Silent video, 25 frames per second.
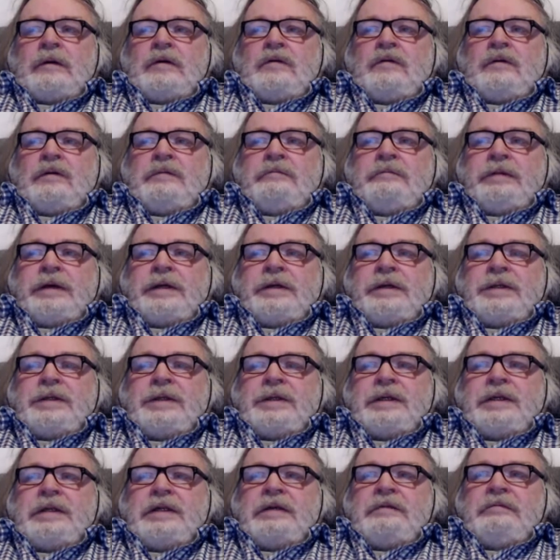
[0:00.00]
who had
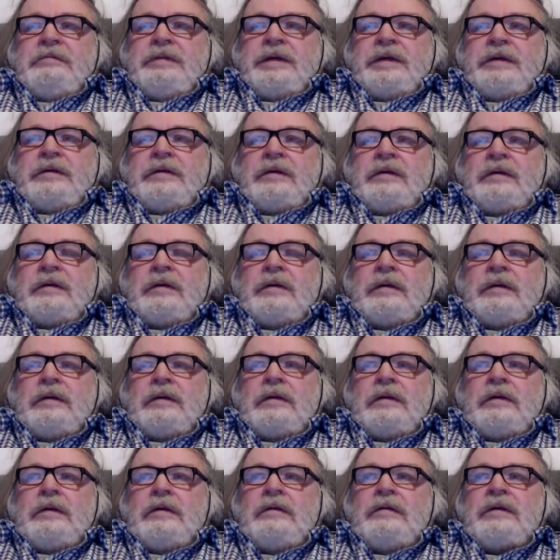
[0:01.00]
basically been
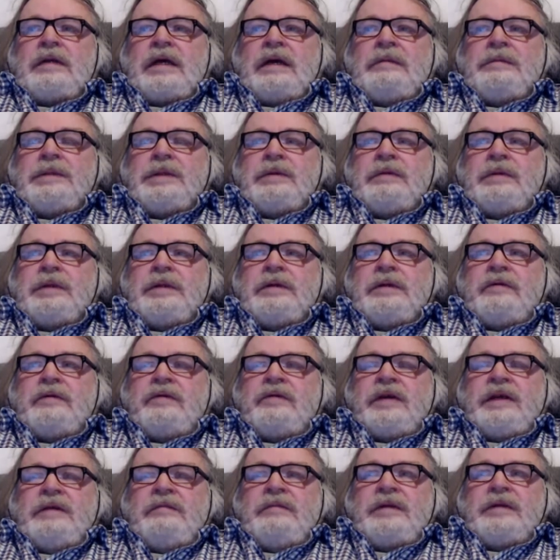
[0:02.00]
come to an
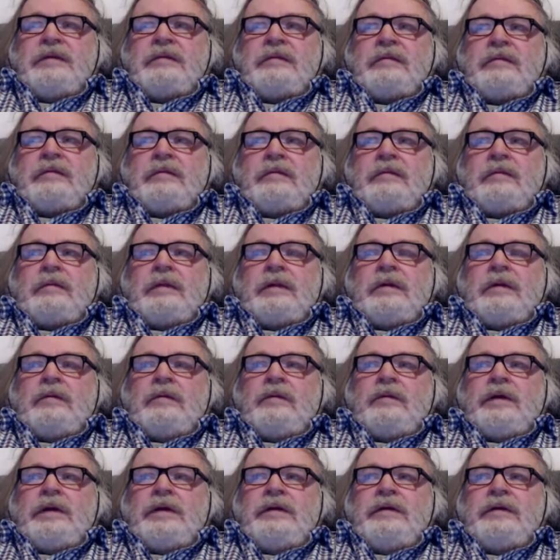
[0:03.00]
agreement
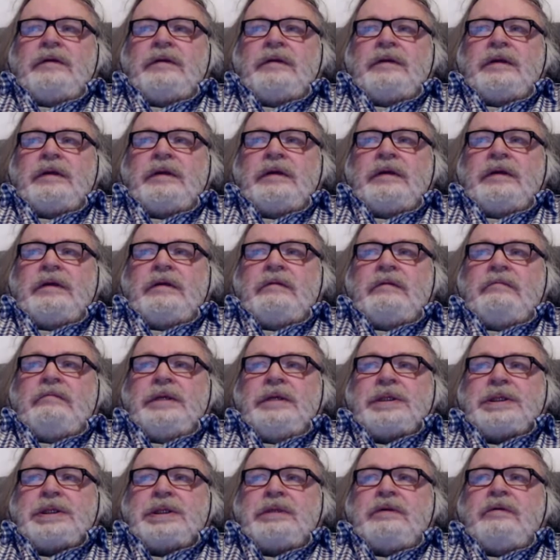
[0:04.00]
with the
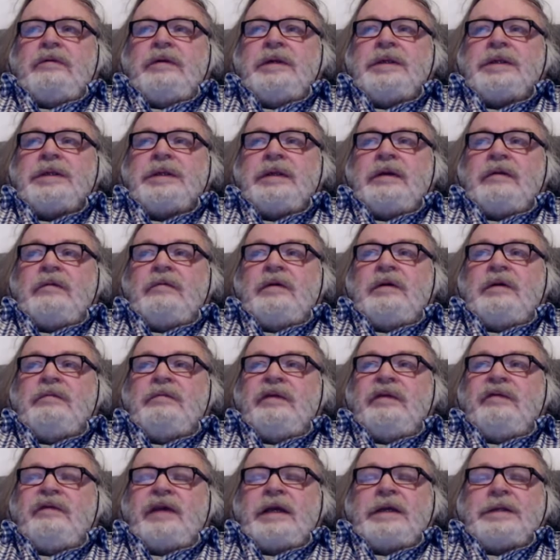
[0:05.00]
missionaries that
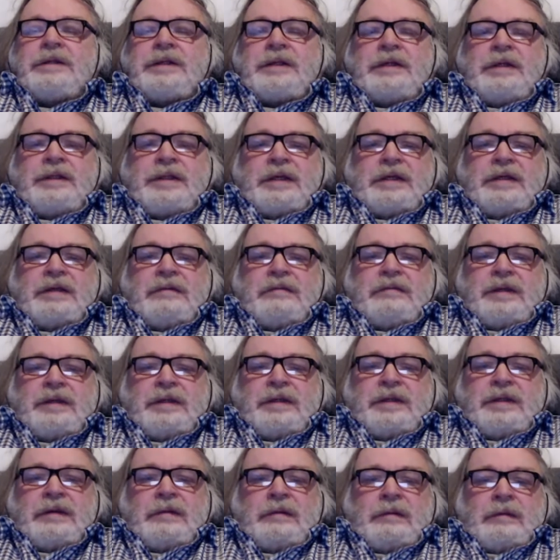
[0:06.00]
were Blavatsky's
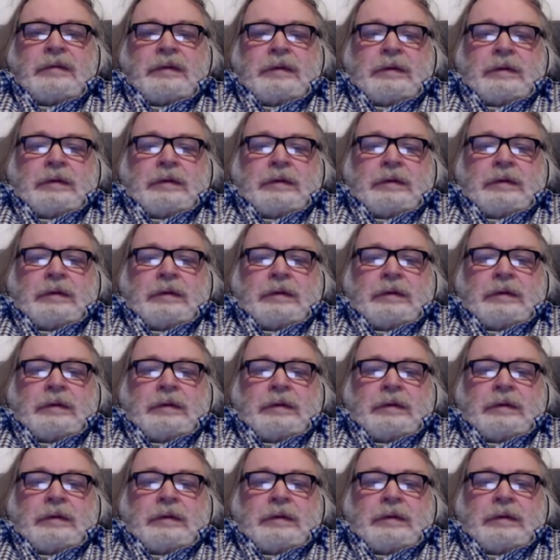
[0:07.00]
enemies,